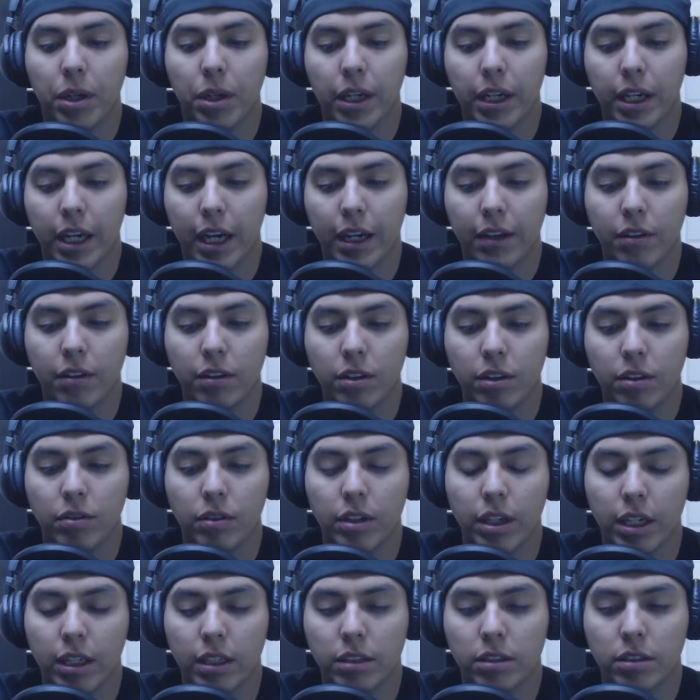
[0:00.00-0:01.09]
But neither the
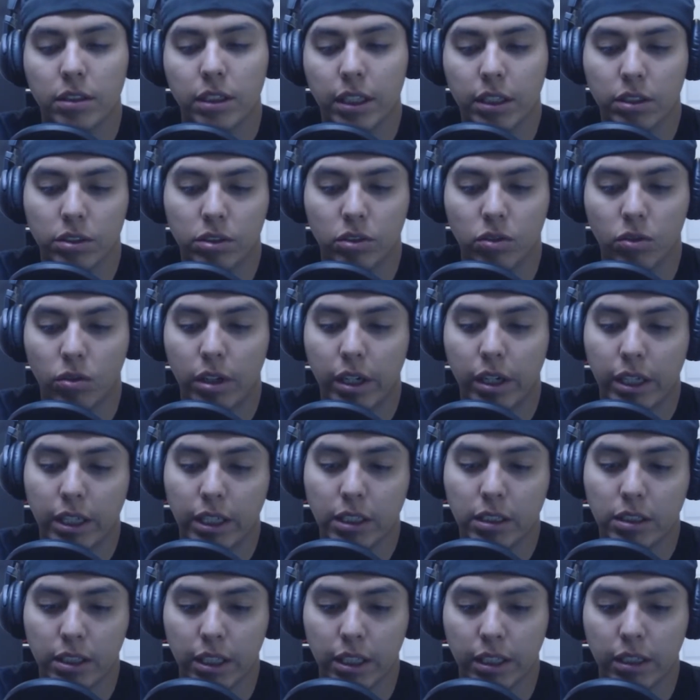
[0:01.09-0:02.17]
United States nor
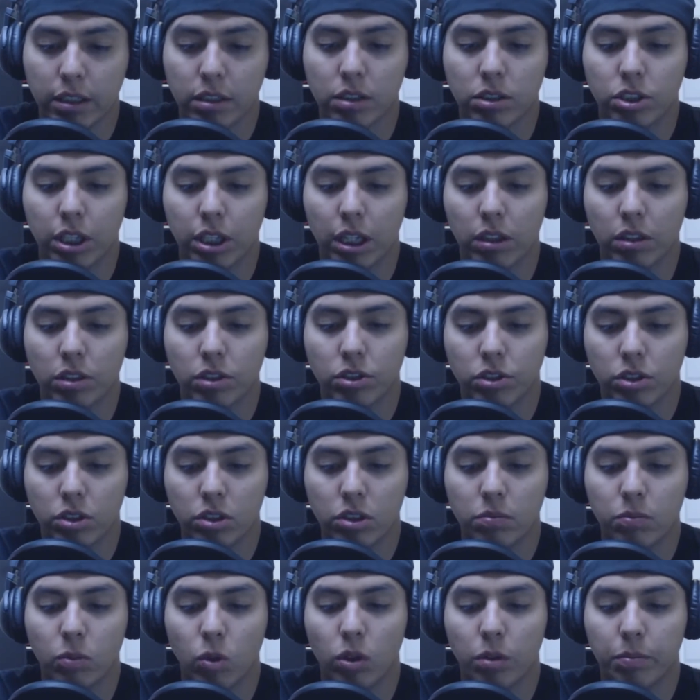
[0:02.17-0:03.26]
any state shall
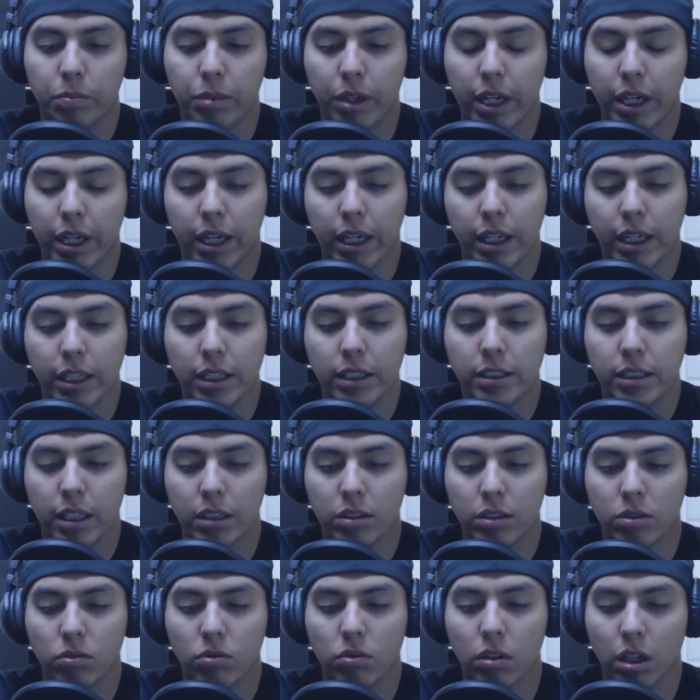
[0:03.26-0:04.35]
assume or pay any
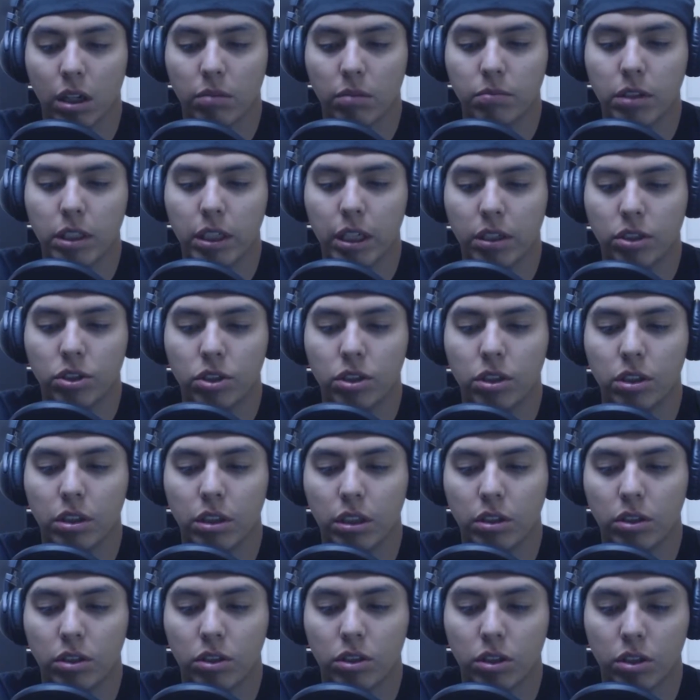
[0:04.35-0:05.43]
debt or obligation
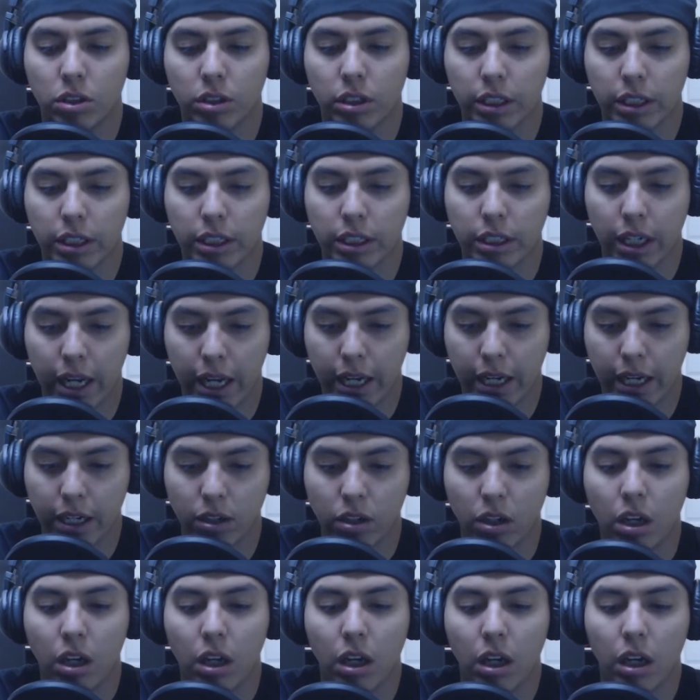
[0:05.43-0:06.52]
incurred in
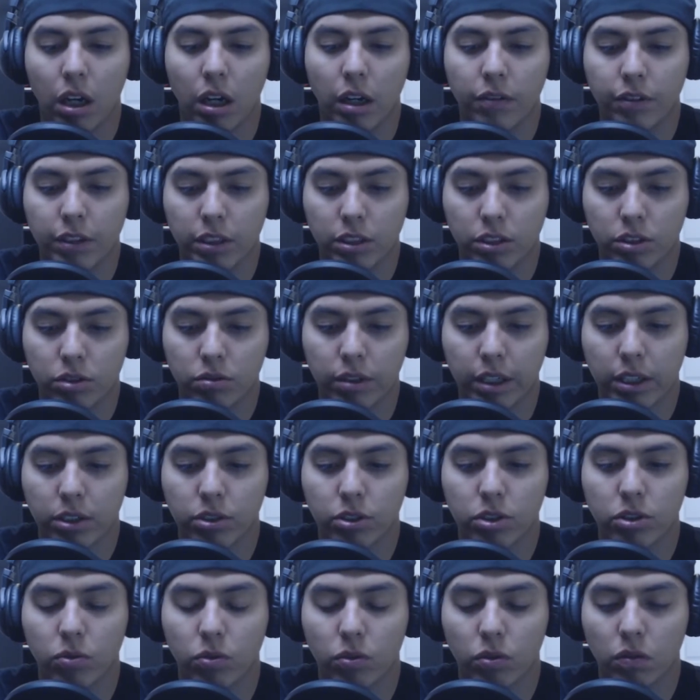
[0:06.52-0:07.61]
aid of
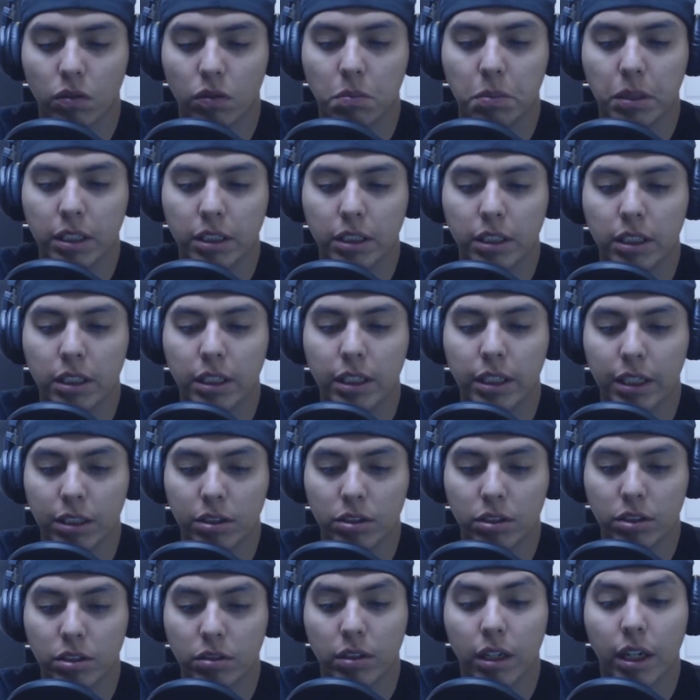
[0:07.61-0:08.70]
insurrection or rebellion
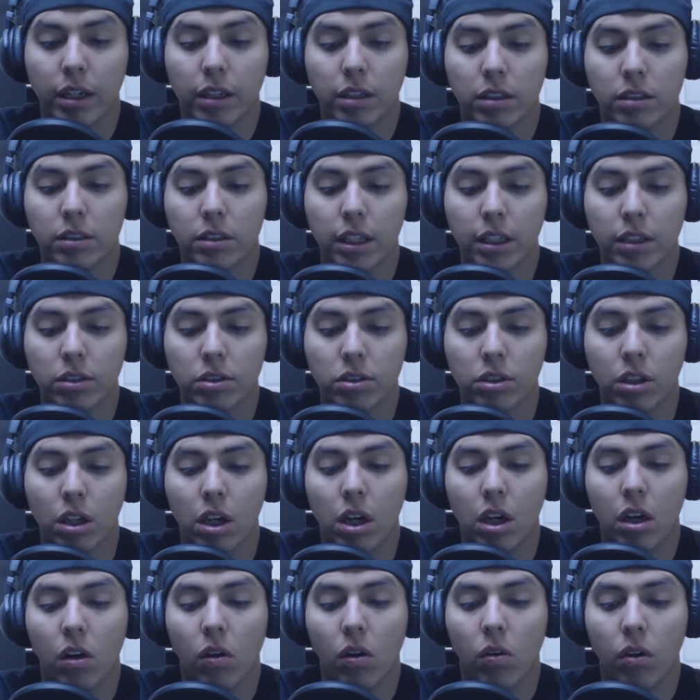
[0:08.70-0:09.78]
against the United States,
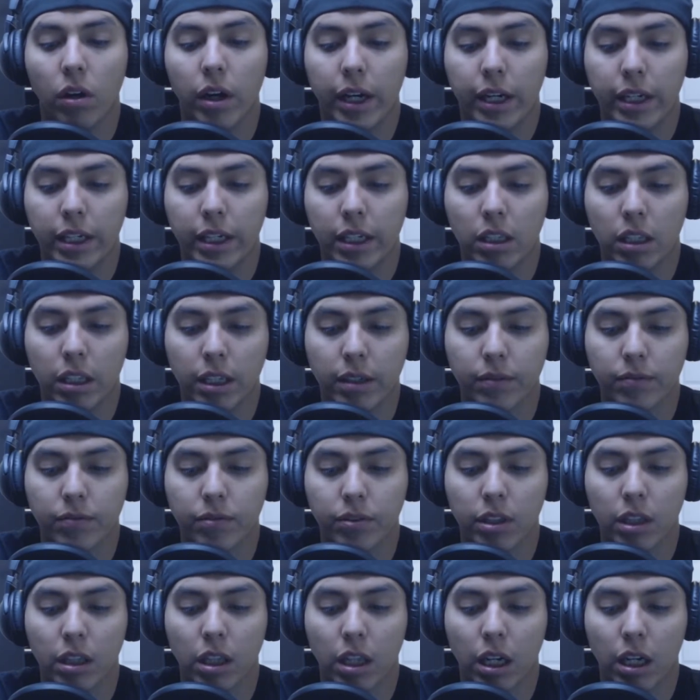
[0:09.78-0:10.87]
or any claim
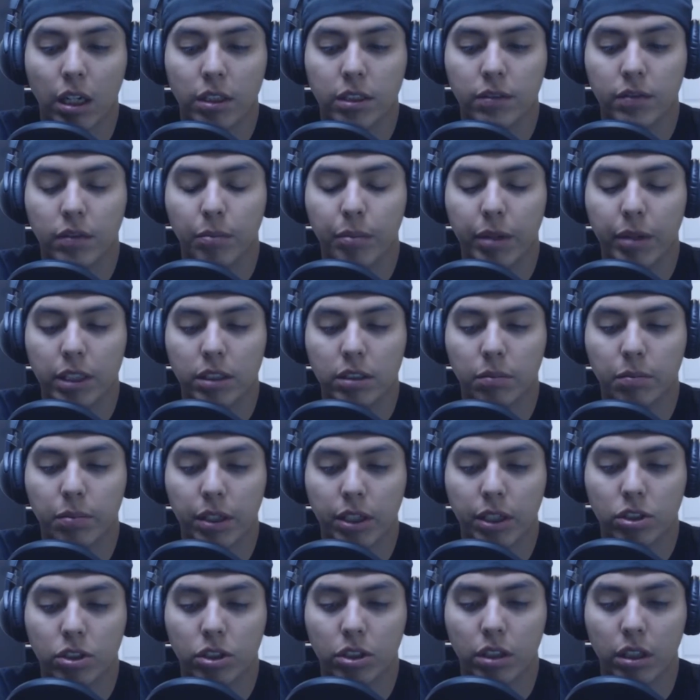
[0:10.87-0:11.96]
for the loss of
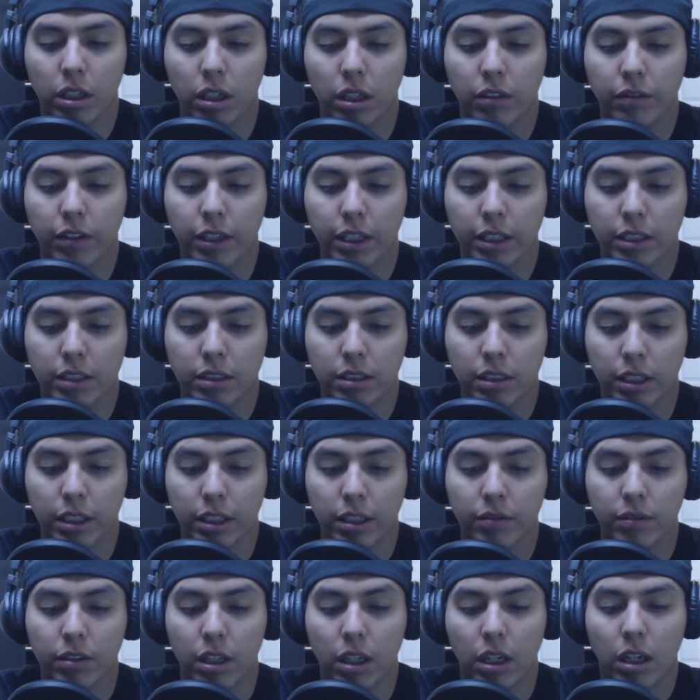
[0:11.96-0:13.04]
emancipation of any
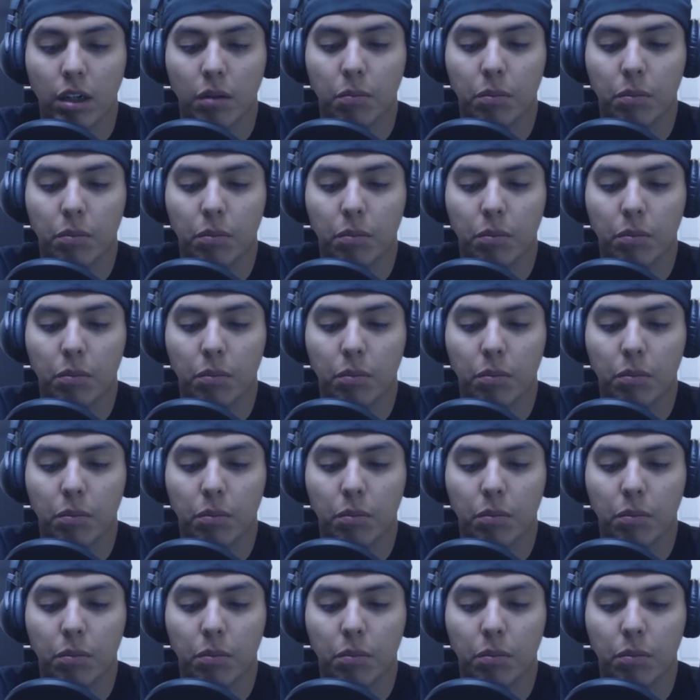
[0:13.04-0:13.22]
slave,